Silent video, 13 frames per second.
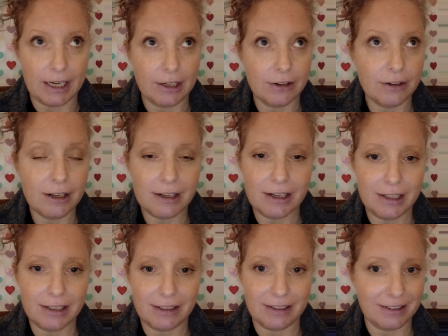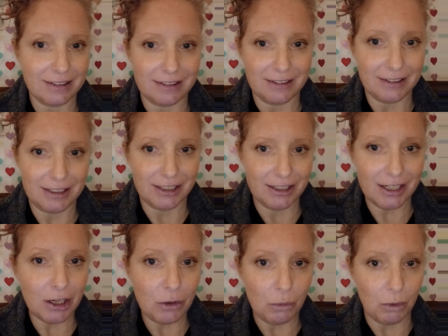You're not
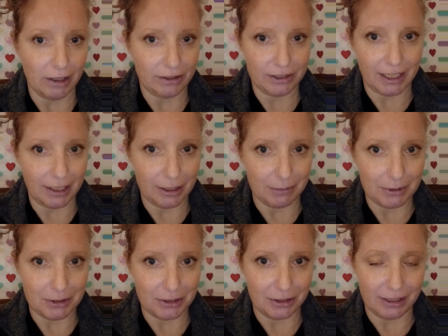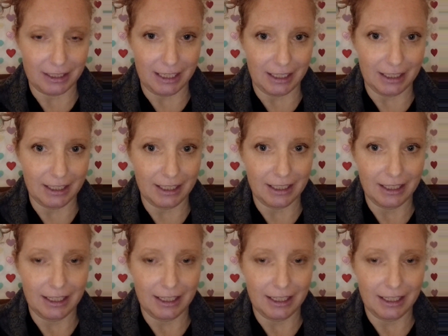gonna watch that commercial again.